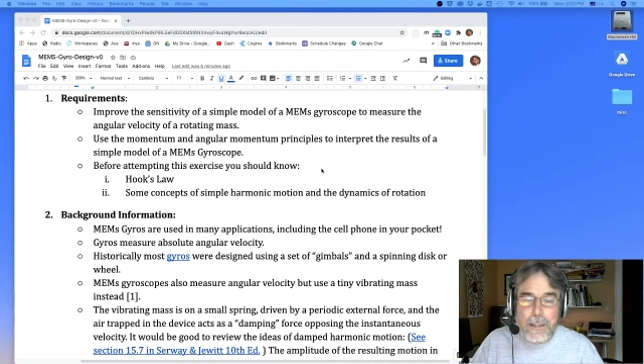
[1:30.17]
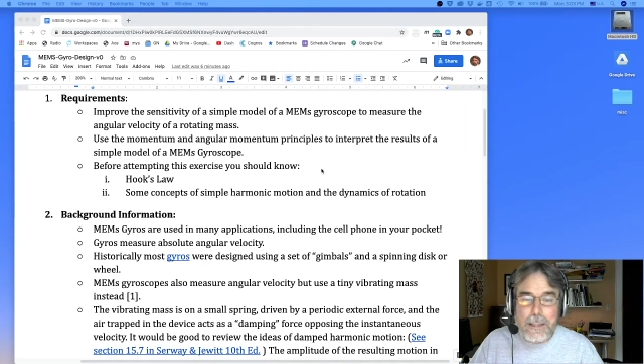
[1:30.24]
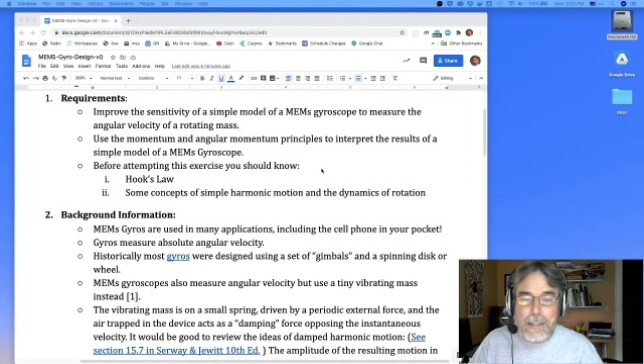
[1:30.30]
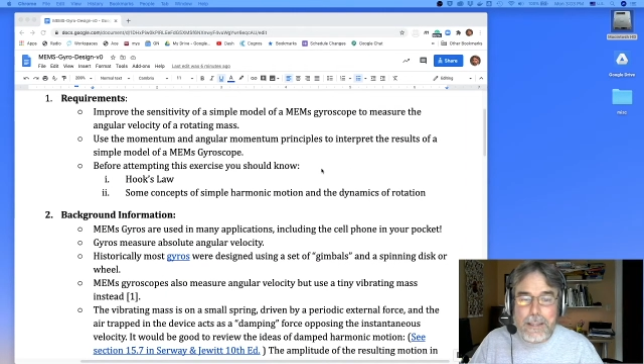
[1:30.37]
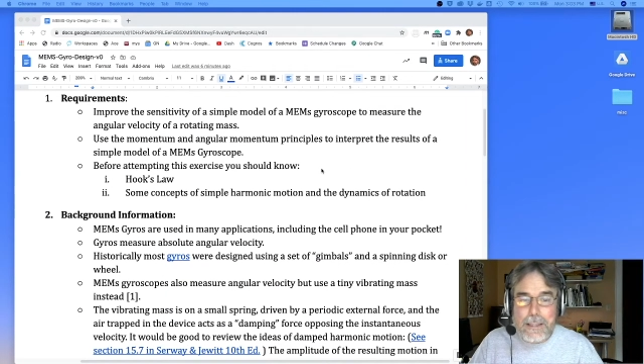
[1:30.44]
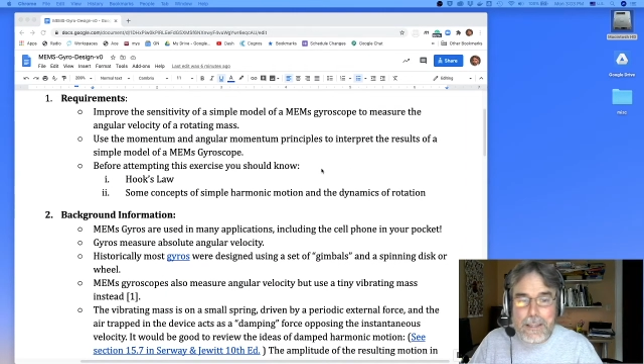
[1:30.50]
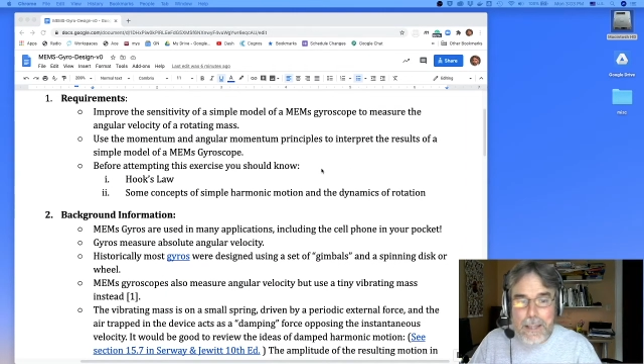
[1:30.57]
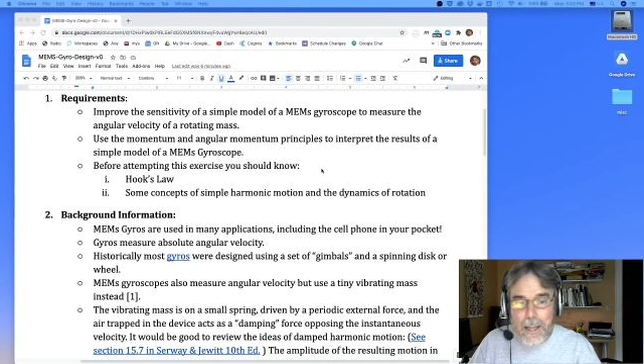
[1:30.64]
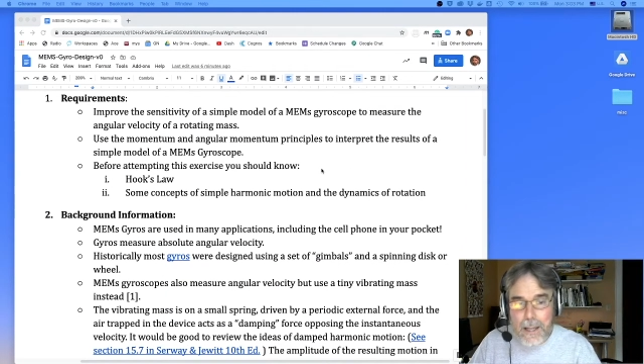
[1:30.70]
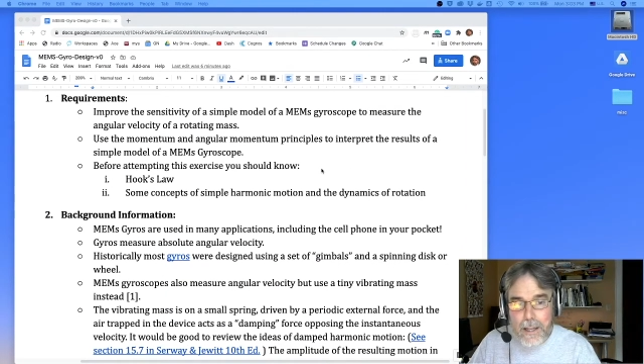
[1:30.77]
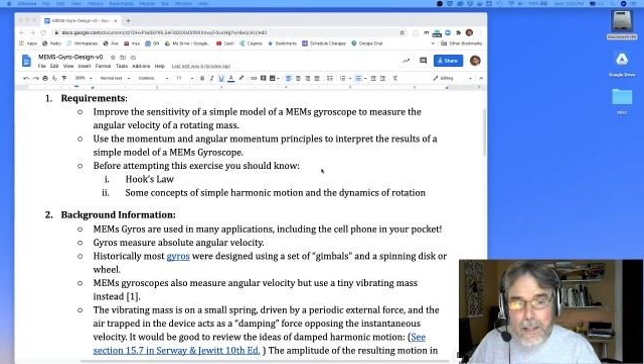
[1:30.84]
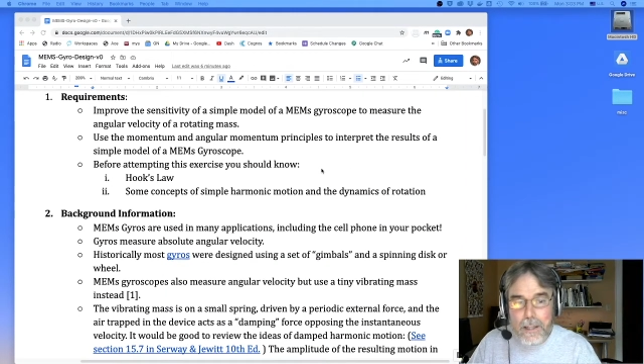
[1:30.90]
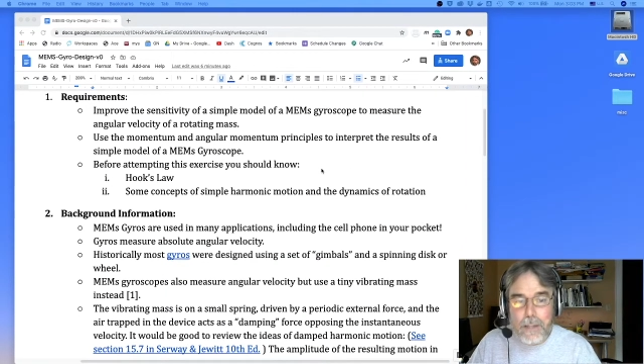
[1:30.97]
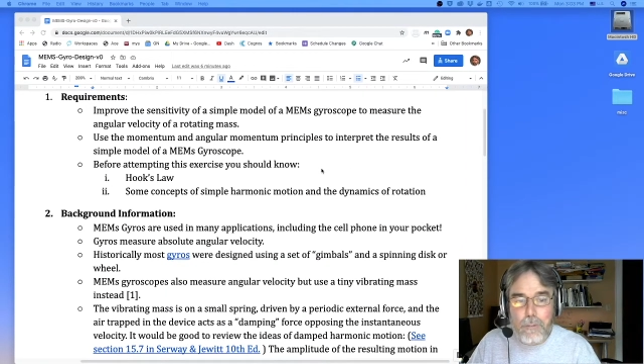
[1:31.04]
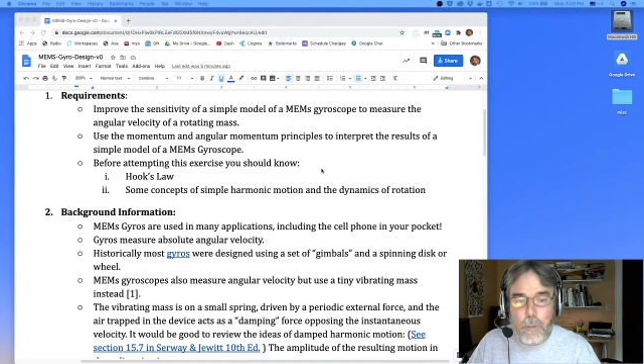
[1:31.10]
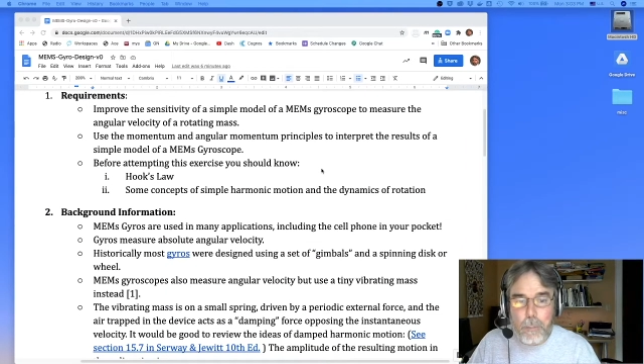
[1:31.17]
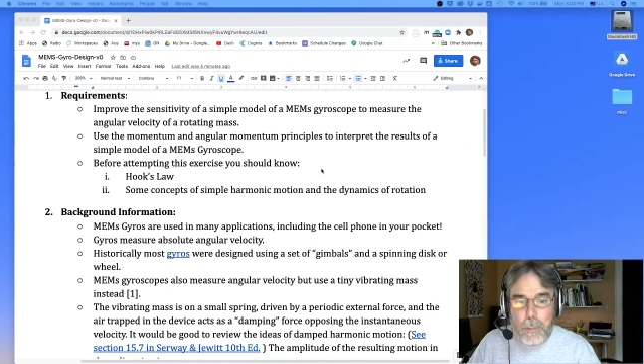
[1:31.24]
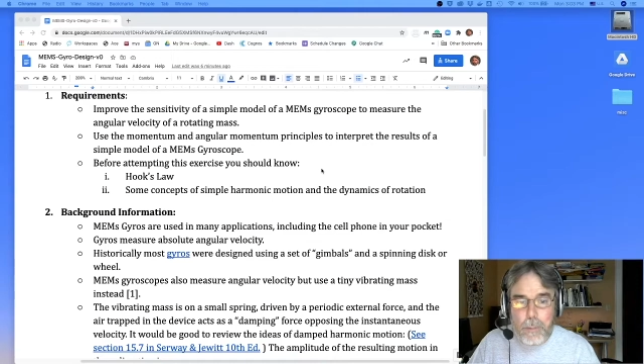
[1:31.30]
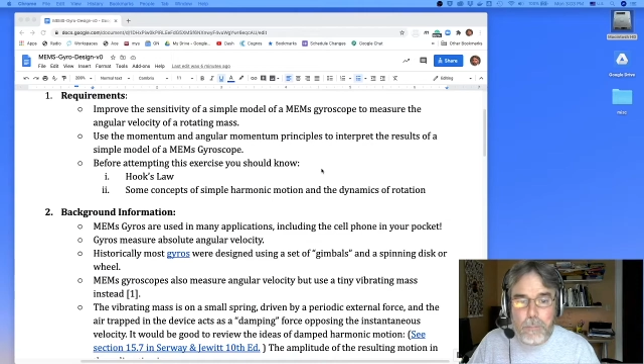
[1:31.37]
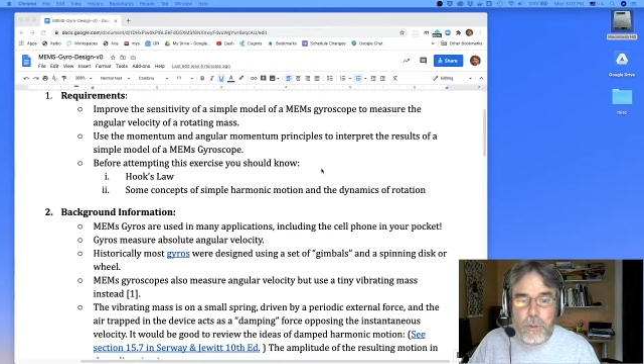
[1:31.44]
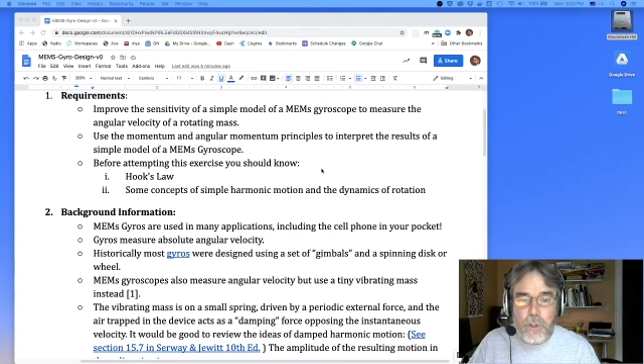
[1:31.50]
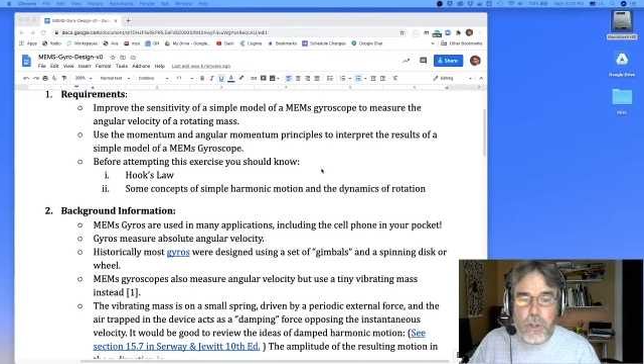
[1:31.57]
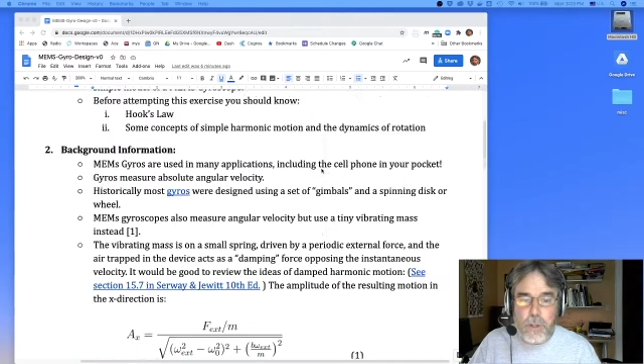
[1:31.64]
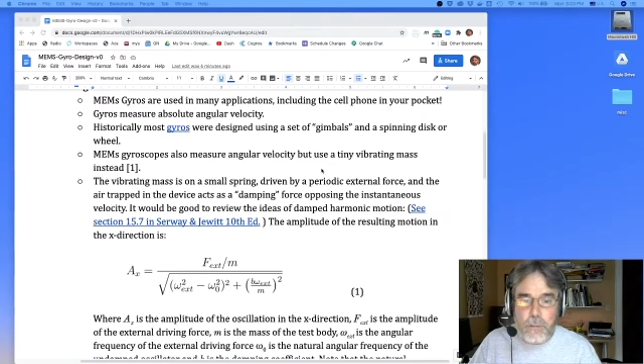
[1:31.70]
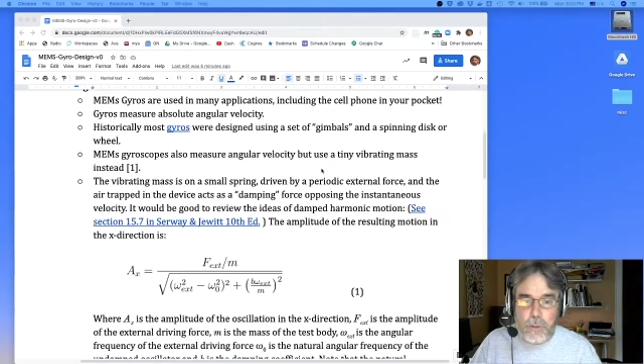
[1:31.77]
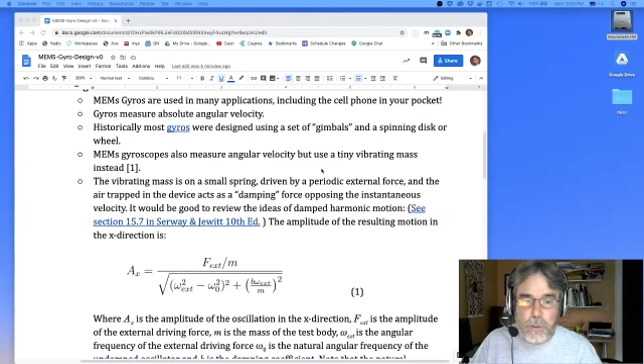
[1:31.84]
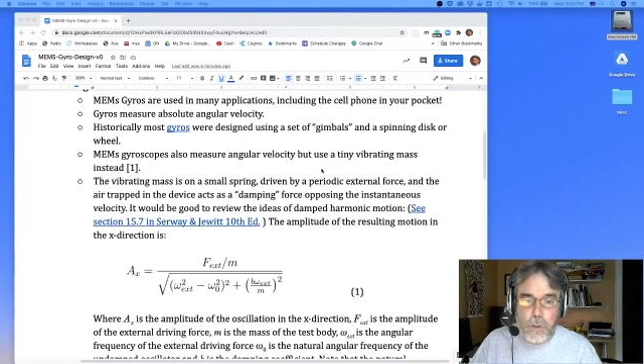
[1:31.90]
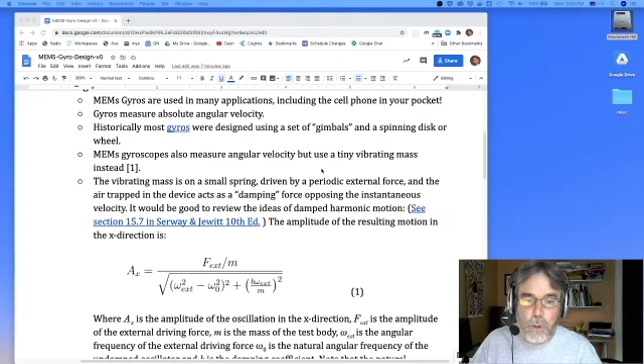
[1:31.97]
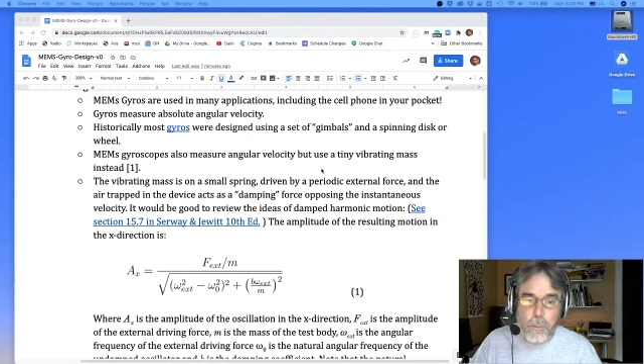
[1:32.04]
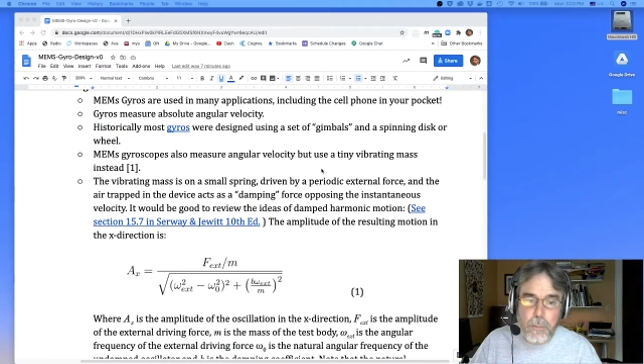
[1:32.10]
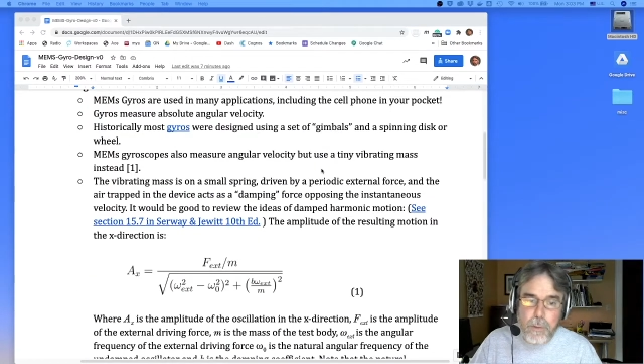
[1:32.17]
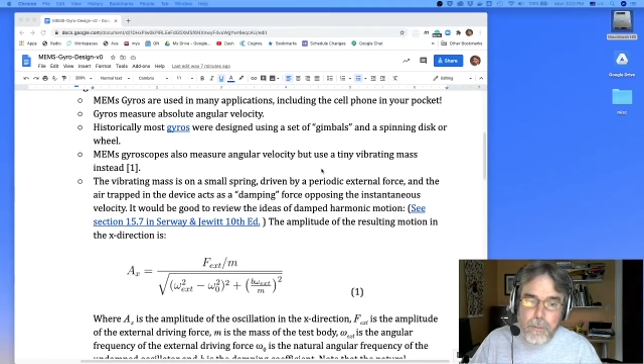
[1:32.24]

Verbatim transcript: design of a MEMS gyroscope,